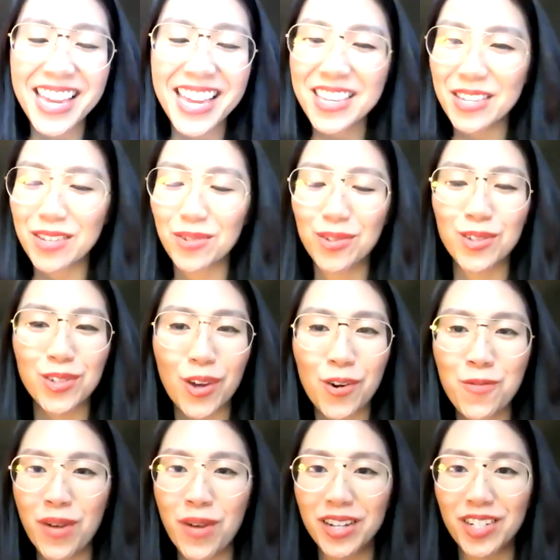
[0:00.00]
Thank you
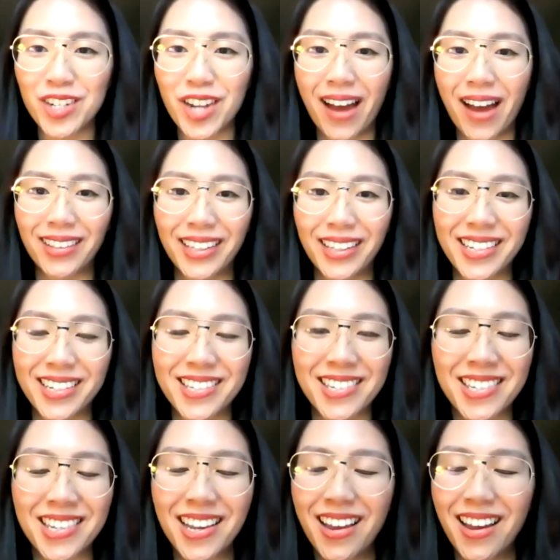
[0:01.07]
so much,
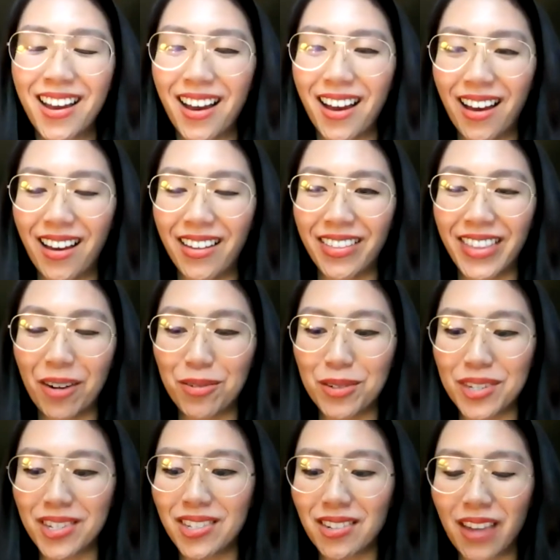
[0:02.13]
Alex.
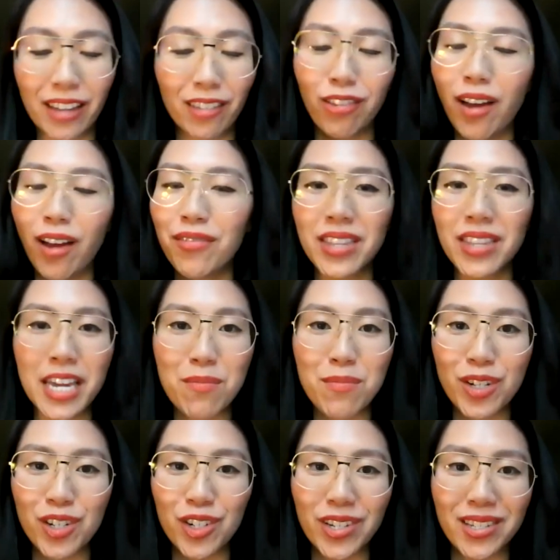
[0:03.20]
I loved the
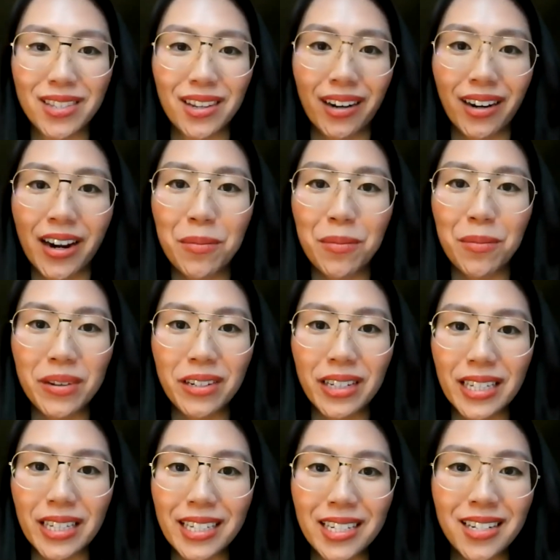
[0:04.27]
images that
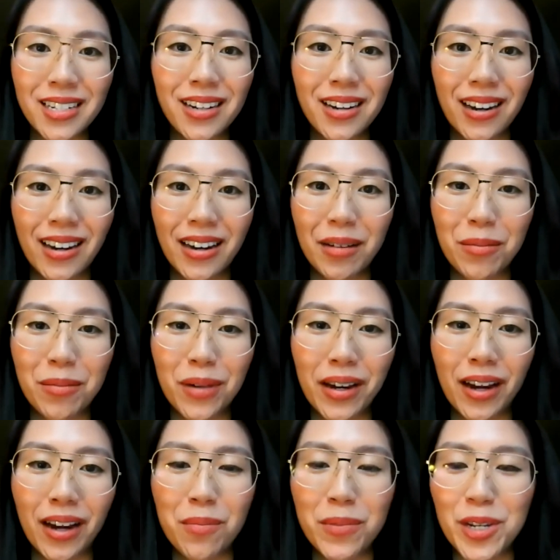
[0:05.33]
accompanied
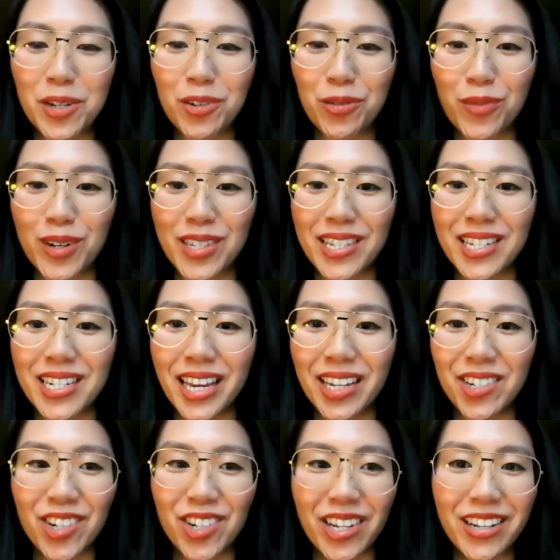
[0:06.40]
your
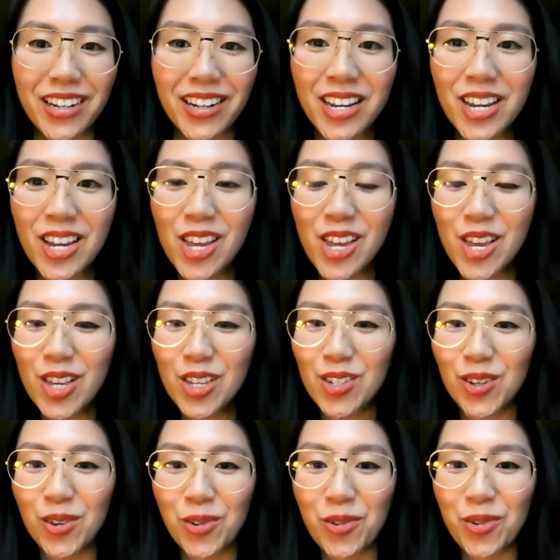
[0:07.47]
presentation.
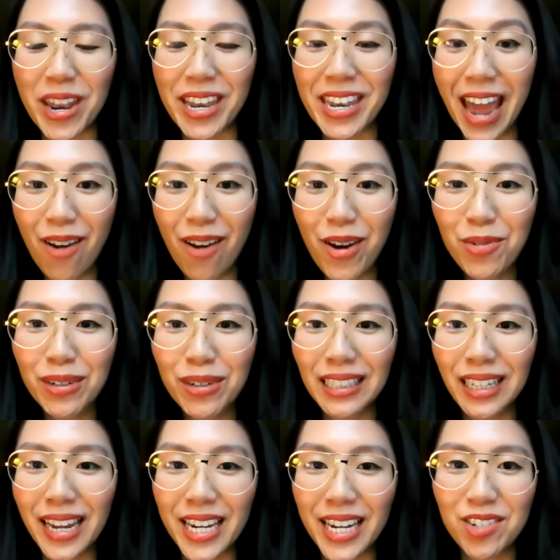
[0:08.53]
So now I would
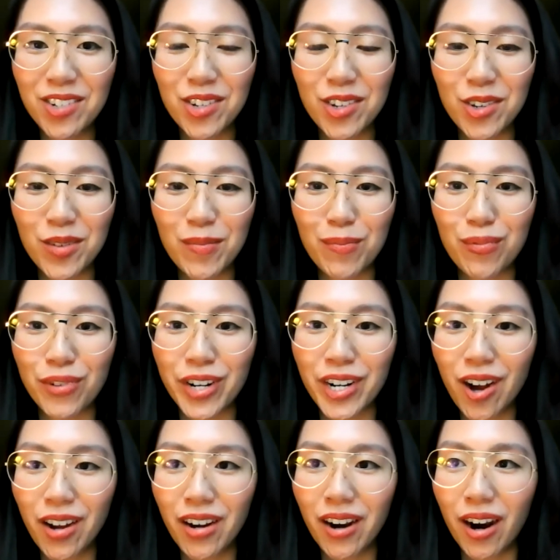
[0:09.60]
like to
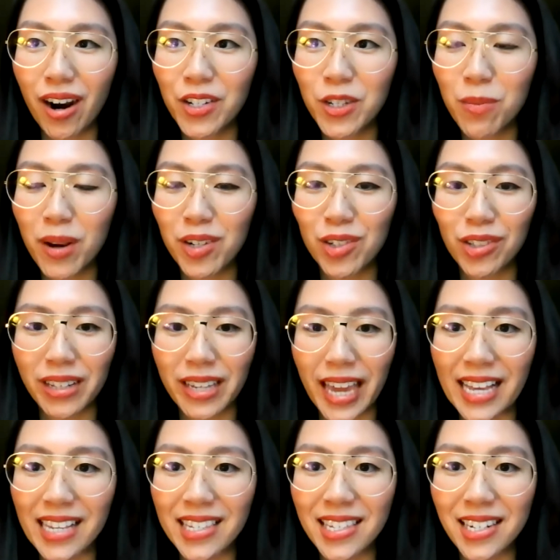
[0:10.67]
bring on our special
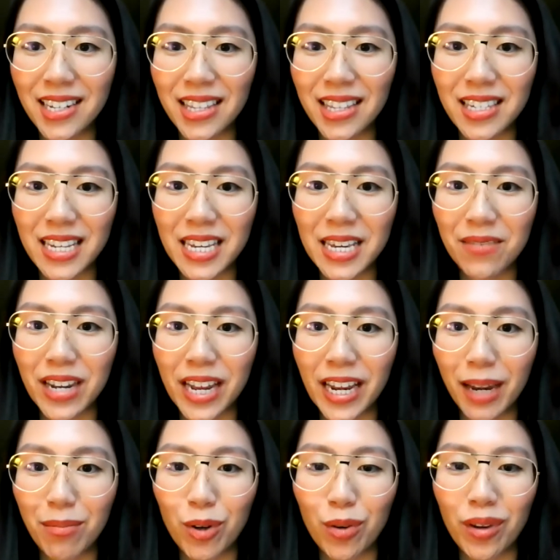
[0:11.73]
guest this
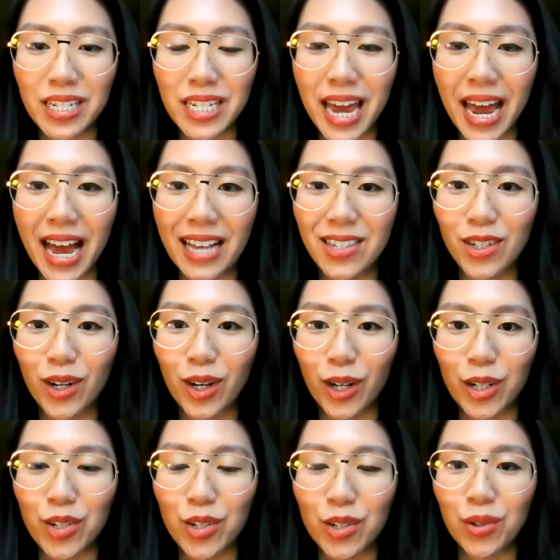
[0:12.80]
evening. I'm going to ask
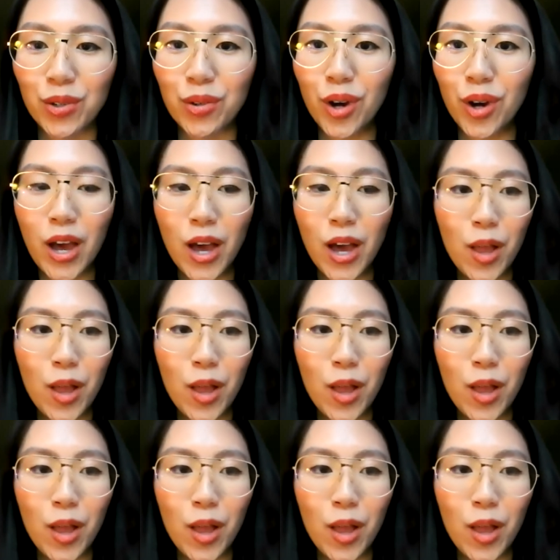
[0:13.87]
her to